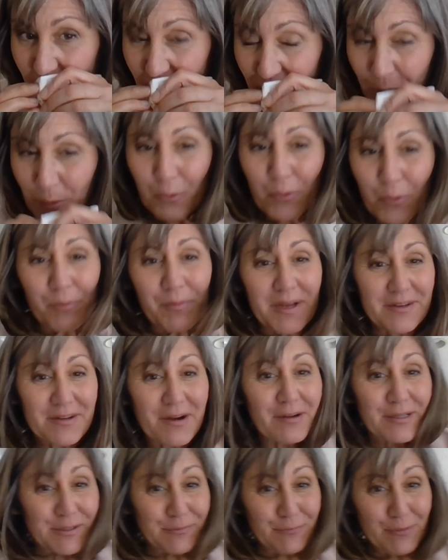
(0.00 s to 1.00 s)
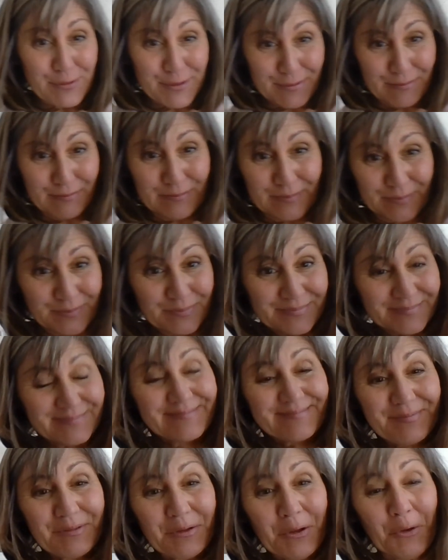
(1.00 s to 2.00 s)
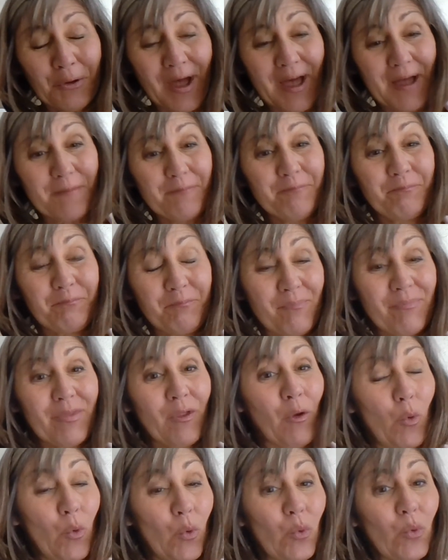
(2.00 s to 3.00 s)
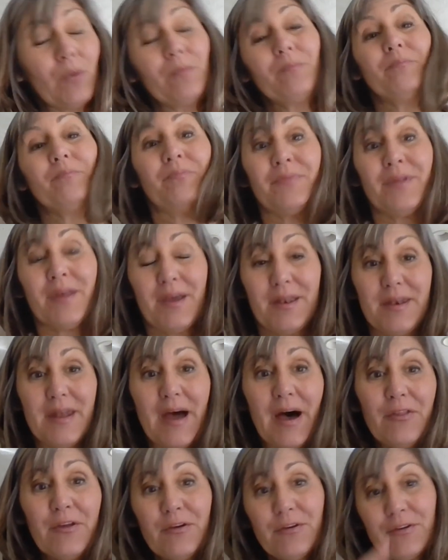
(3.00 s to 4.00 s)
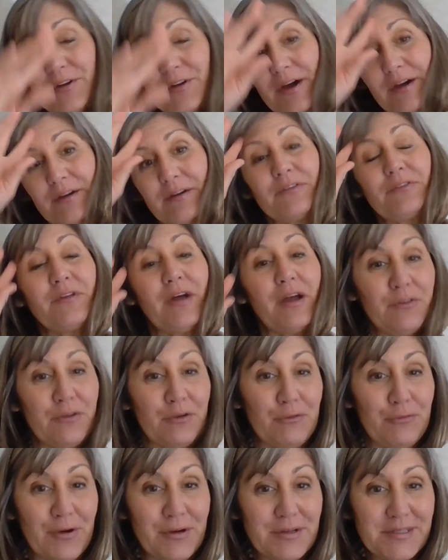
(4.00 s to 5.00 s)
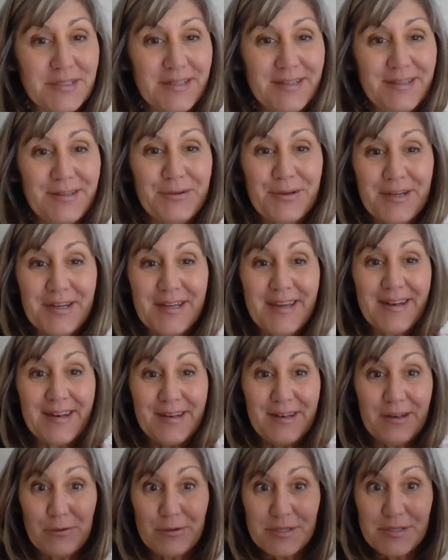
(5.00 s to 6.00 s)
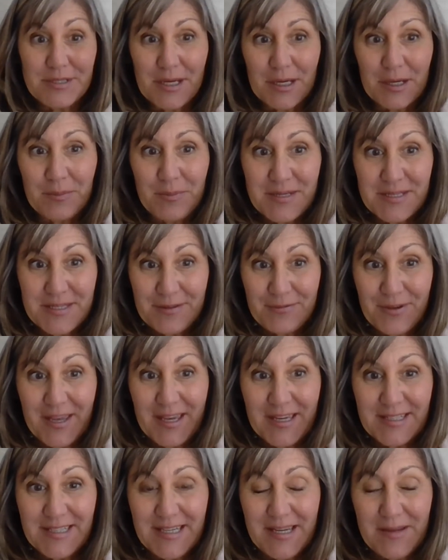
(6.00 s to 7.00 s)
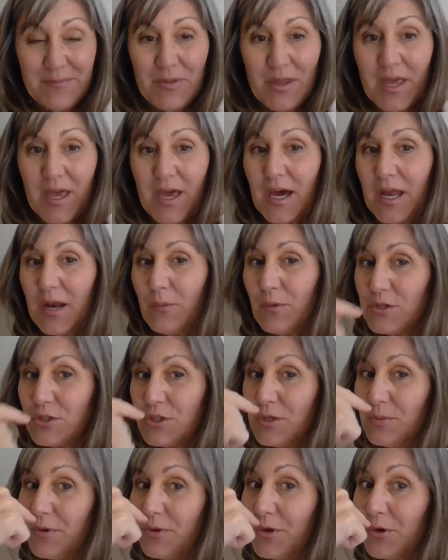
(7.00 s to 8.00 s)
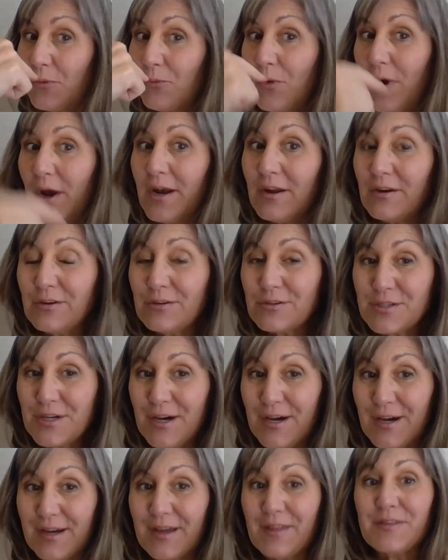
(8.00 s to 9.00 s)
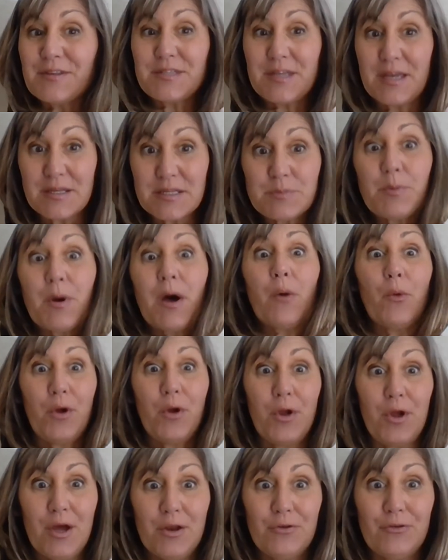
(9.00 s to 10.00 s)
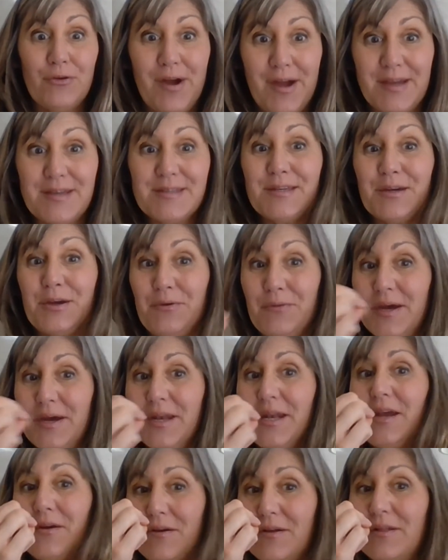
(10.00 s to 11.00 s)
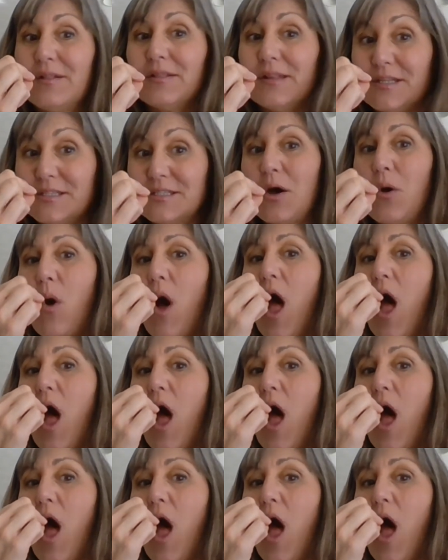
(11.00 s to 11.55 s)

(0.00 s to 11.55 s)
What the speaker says: Ooh, my tongue is frozen. Okay. Ooh. Now that your tongue is nice and frozen, you're going to get your second piece of candy, and I want you to put it right on your tongue in the same spot where you had your ice. Are you ready? Let's go.